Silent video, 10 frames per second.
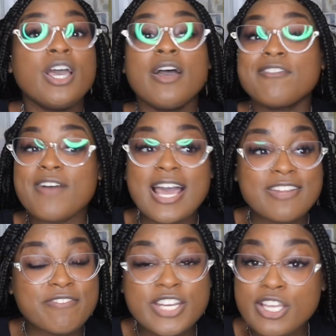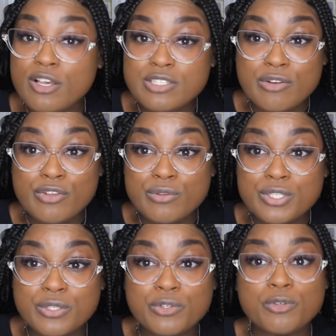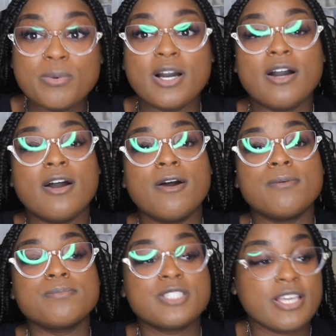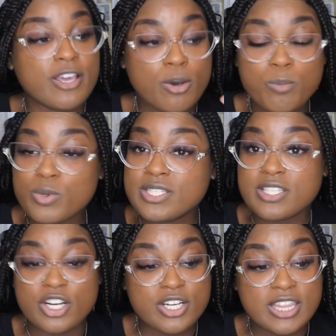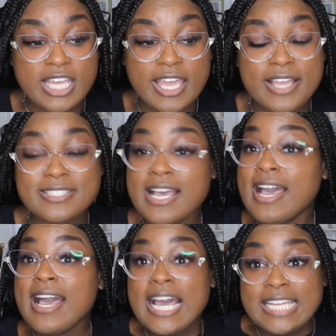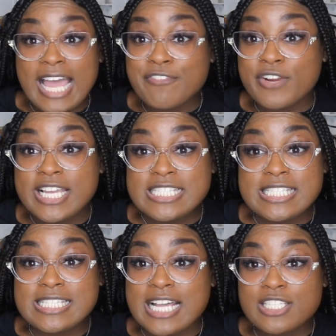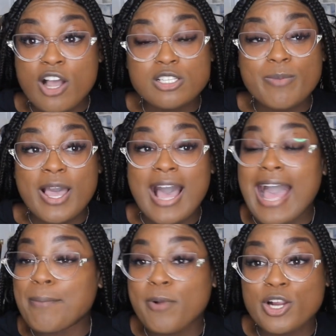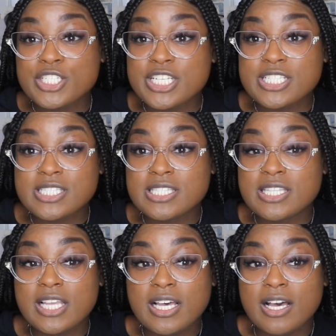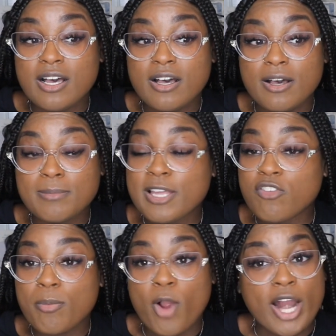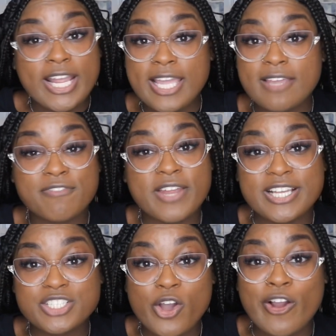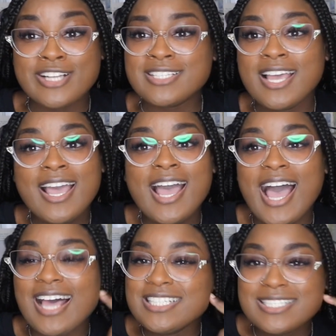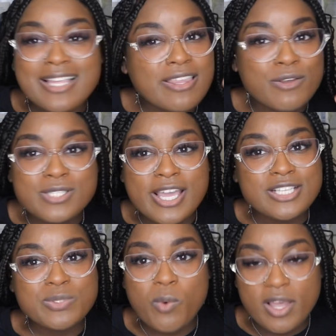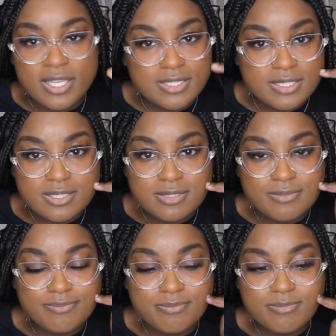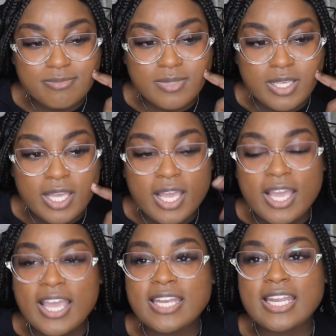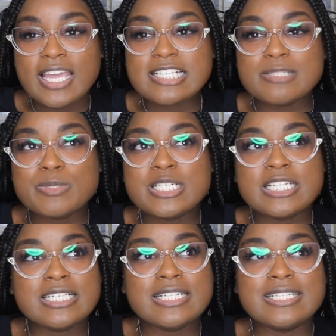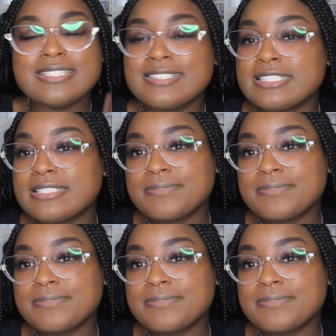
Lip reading: Finding videos on YouTube to help with certain things. Like for instance, I purchased the Level Up RN flashcards. I looked at those things once. And that's because